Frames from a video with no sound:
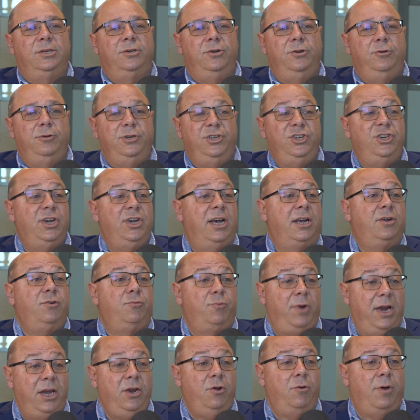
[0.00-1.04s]
So you inject
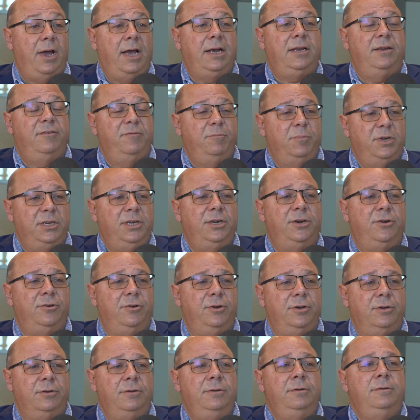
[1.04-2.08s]
radioactive
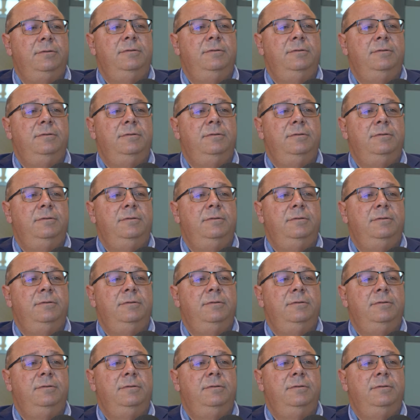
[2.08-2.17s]
material